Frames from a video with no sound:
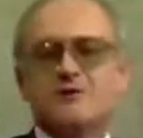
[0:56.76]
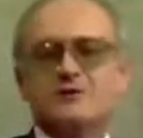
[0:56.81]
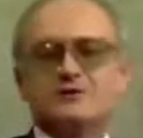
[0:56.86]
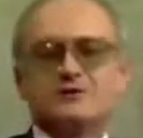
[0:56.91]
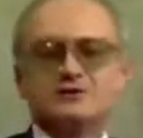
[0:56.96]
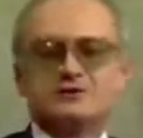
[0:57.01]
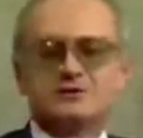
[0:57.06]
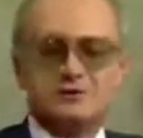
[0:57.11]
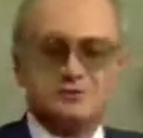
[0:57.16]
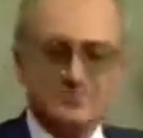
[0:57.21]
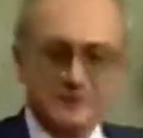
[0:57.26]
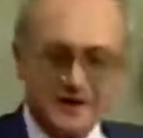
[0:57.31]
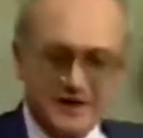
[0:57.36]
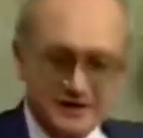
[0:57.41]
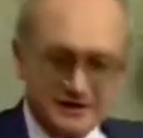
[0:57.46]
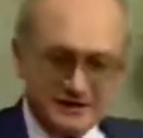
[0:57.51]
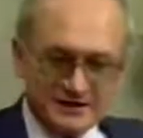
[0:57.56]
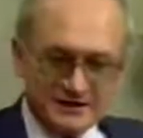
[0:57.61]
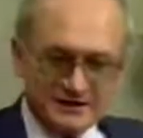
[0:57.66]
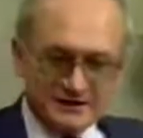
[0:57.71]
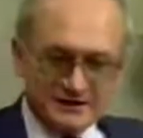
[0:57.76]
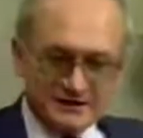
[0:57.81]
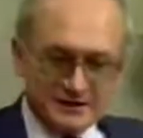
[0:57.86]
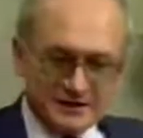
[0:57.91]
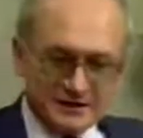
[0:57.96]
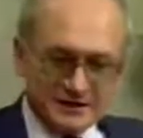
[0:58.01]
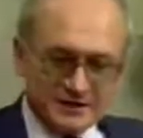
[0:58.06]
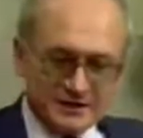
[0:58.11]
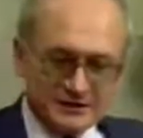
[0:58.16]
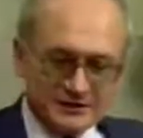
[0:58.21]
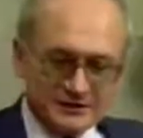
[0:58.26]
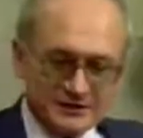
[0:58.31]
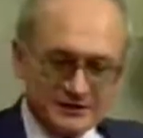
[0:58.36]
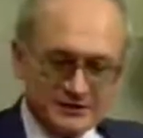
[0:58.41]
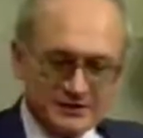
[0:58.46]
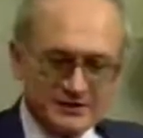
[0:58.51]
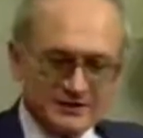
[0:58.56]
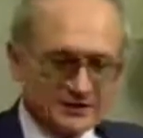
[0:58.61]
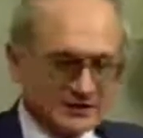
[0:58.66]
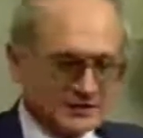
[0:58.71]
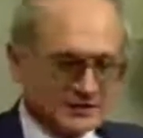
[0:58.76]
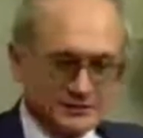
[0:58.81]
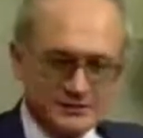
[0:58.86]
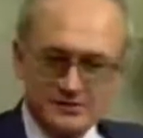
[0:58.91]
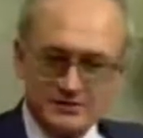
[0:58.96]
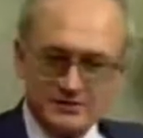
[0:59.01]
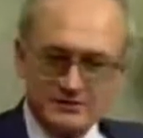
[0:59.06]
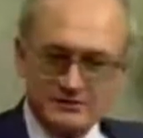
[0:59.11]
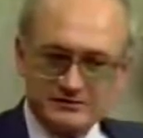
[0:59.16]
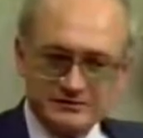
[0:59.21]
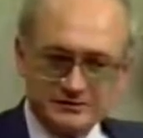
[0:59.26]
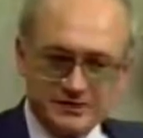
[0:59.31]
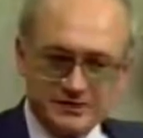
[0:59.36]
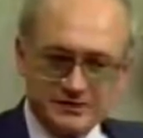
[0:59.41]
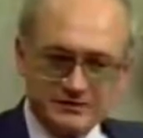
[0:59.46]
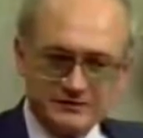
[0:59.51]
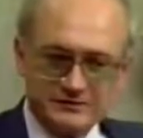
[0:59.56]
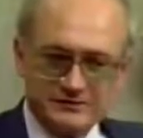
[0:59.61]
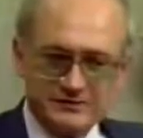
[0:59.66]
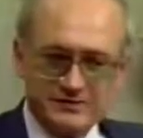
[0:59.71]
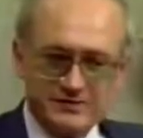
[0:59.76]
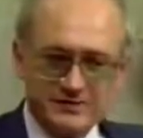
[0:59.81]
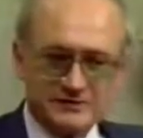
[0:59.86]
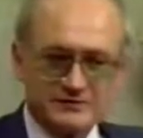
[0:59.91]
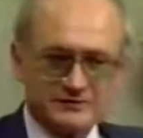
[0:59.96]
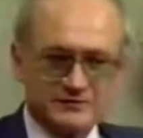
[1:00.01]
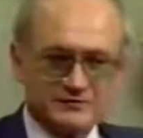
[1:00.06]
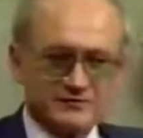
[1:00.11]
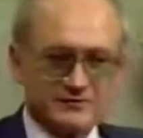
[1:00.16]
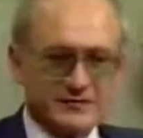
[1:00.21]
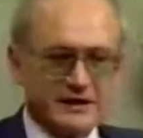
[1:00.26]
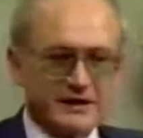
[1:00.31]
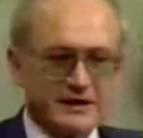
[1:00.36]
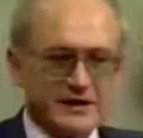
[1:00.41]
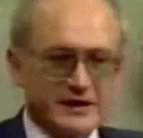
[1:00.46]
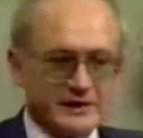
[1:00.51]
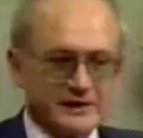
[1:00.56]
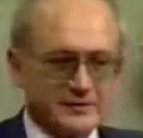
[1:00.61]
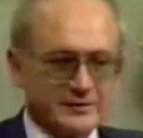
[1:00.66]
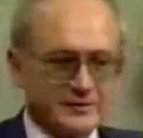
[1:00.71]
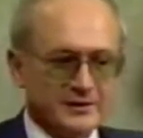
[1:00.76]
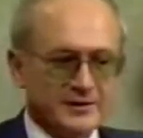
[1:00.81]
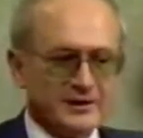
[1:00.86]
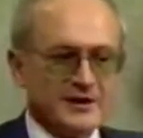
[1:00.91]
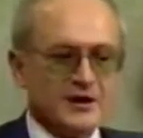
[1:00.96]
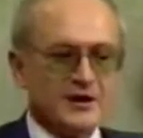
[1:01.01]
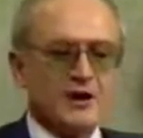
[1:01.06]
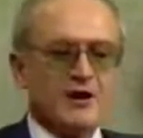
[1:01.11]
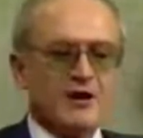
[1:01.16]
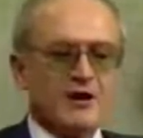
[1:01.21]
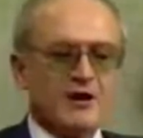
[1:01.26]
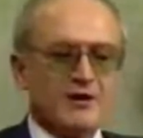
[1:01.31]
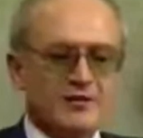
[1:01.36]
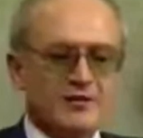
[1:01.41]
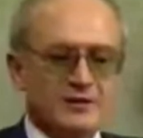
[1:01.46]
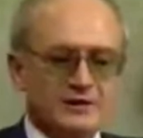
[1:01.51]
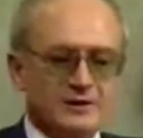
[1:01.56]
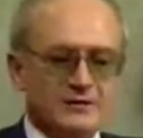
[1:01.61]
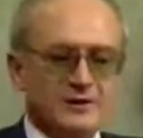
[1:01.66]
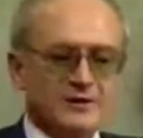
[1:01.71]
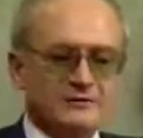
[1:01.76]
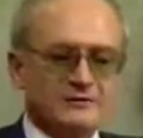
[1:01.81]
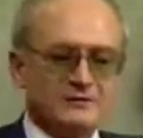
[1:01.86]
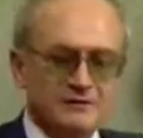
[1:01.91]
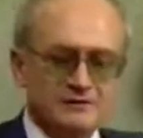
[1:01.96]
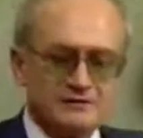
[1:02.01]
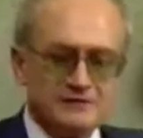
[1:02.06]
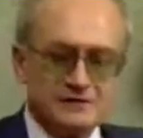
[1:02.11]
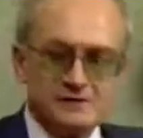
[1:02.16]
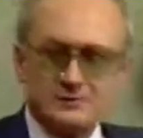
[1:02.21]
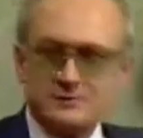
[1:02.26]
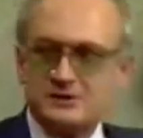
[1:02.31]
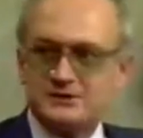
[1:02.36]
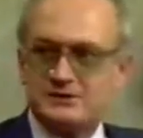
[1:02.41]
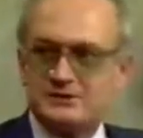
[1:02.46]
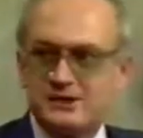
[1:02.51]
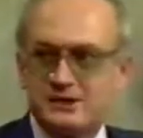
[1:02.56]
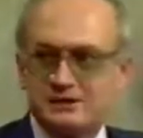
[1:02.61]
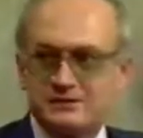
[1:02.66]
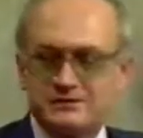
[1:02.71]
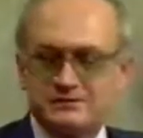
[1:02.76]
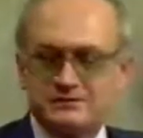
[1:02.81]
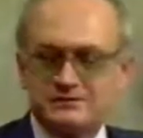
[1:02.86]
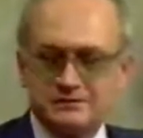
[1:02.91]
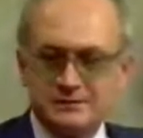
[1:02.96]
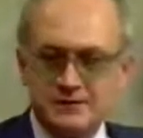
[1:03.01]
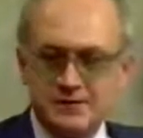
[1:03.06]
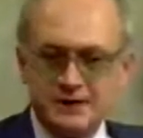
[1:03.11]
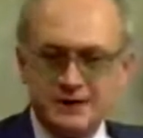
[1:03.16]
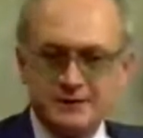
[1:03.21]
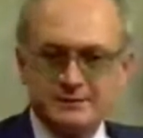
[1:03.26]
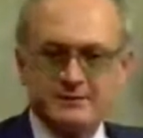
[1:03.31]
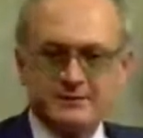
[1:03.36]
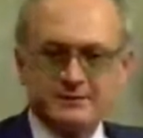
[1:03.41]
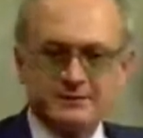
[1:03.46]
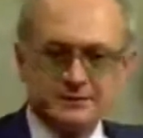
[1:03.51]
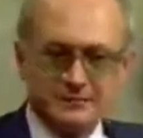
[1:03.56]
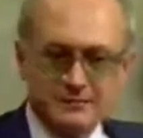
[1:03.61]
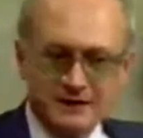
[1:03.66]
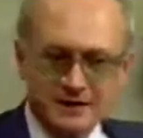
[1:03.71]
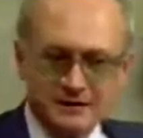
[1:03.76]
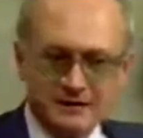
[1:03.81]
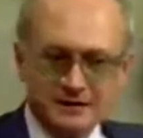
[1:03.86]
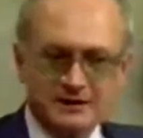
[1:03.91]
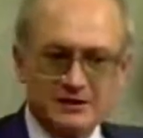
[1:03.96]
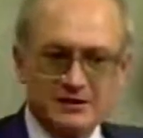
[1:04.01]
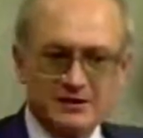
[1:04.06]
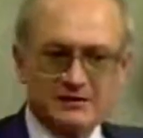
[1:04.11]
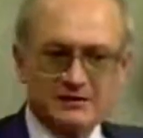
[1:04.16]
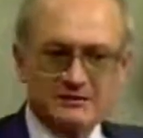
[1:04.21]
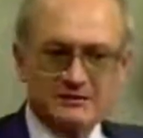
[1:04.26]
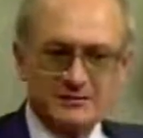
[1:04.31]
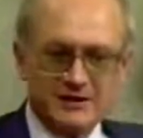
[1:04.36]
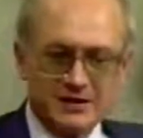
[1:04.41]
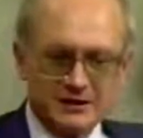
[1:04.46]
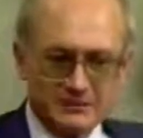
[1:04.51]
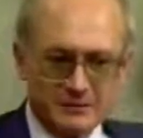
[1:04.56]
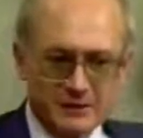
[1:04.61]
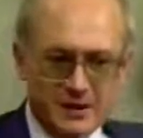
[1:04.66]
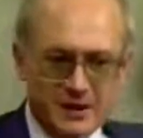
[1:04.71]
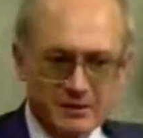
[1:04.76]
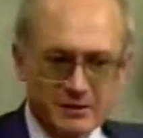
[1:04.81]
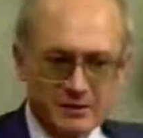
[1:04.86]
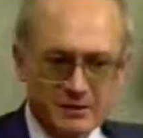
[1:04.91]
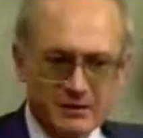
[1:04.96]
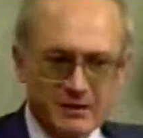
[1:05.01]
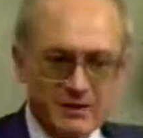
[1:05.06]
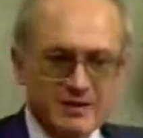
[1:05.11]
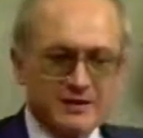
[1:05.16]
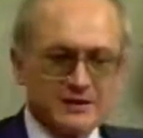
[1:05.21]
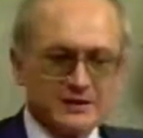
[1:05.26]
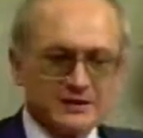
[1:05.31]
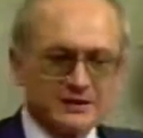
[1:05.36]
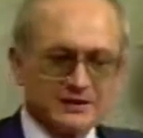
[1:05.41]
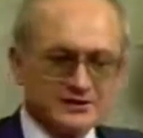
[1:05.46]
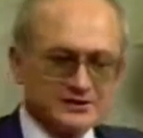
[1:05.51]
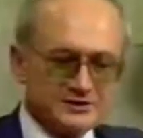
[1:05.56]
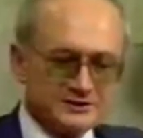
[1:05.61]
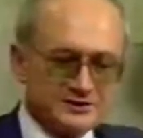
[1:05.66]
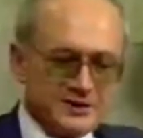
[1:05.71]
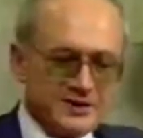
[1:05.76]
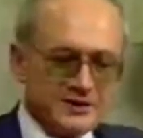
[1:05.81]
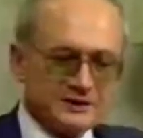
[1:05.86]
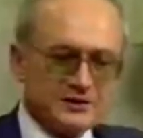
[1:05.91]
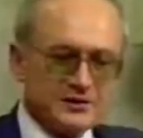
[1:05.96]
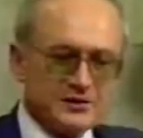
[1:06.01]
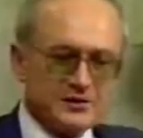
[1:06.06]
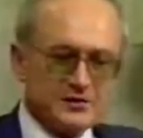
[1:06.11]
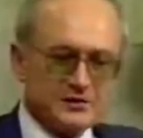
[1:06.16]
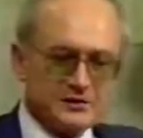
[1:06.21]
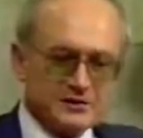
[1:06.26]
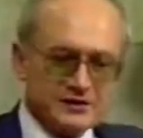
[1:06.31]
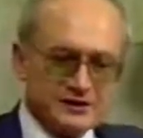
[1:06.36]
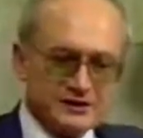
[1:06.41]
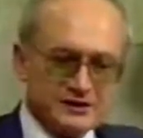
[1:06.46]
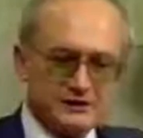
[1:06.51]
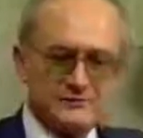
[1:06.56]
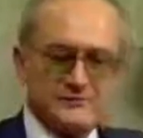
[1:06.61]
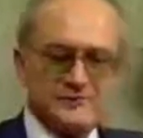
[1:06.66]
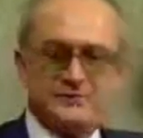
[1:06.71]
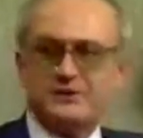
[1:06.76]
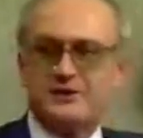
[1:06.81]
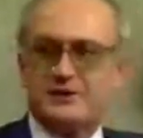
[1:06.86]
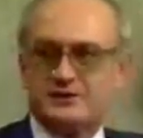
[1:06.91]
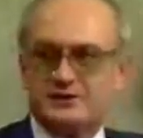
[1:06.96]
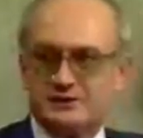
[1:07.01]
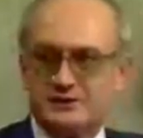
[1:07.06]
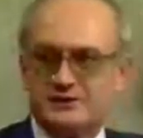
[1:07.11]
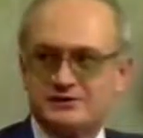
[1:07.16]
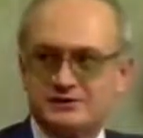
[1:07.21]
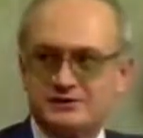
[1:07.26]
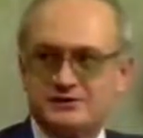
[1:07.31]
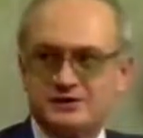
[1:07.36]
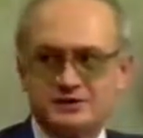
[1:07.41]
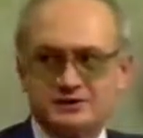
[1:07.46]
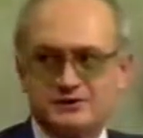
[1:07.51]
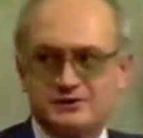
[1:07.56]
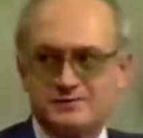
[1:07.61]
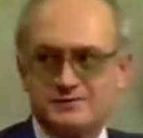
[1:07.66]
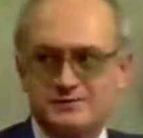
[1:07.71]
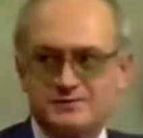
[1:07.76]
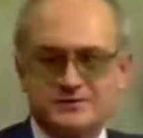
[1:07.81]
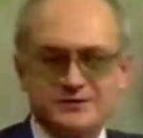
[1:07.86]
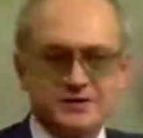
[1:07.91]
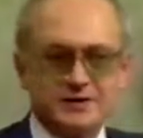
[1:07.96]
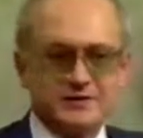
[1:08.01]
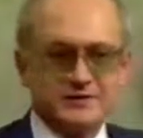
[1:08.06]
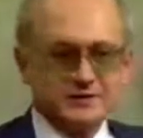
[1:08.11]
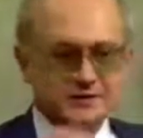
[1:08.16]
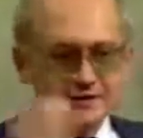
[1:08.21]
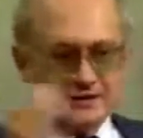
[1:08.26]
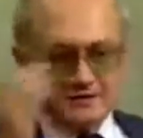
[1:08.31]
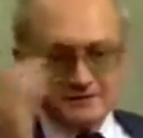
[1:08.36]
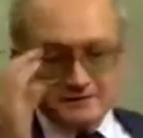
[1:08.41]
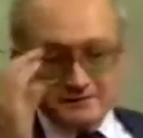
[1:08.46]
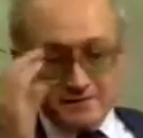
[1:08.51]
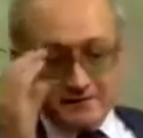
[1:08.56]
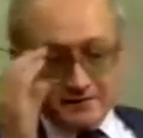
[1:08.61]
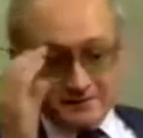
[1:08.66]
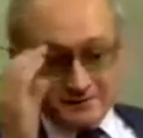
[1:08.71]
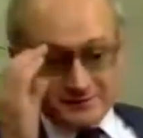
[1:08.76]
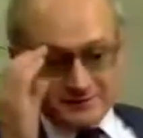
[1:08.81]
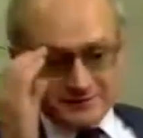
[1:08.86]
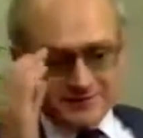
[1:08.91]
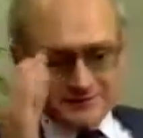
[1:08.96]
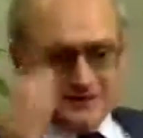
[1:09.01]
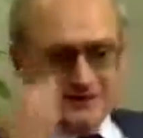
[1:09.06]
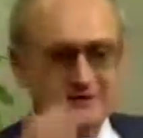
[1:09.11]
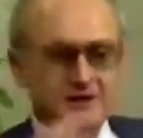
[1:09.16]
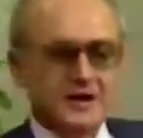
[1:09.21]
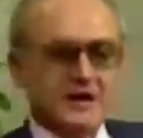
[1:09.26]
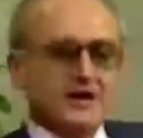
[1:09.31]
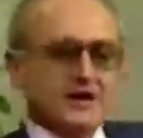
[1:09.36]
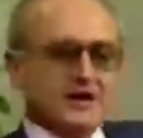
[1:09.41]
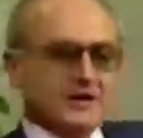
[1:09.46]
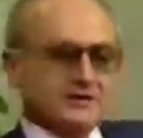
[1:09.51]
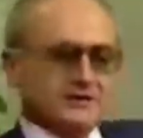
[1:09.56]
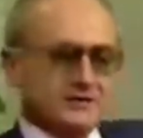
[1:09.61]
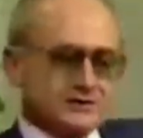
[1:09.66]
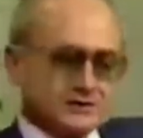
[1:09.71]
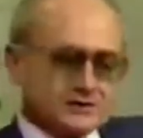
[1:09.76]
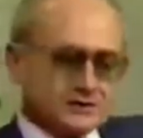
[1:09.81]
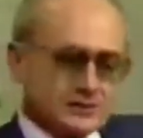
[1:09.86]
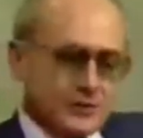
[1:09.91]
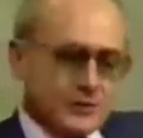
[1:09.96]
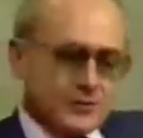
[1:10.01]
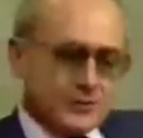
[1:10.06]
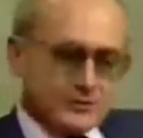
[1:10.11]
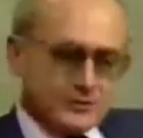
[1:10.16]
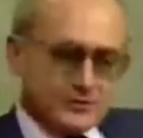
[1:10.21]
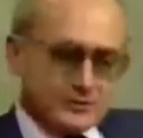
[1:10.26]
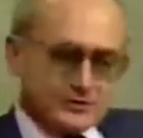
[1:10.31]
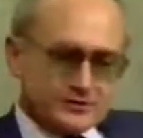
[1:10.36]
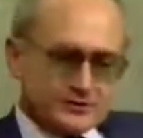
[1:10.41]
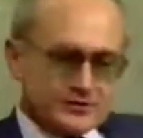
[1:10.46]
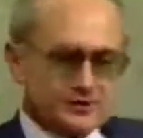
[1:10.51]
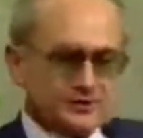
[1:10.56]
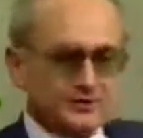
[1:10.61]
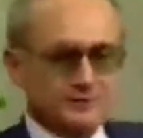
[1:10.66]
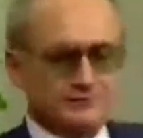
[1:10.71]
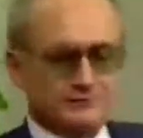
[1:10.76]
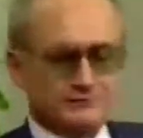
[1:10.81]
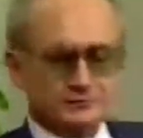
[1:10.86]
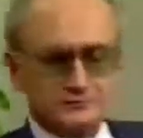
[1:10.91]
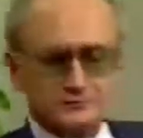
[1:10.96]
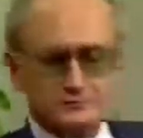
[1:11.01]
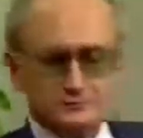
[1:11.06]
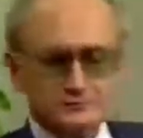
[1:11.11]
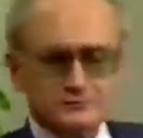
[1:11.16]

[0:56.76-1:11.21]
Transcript: According to my opinion and opinion of many defectors of my caliber, only about 15% of time, money, and manpower is spent on espionage as such. The other 85% is a slow process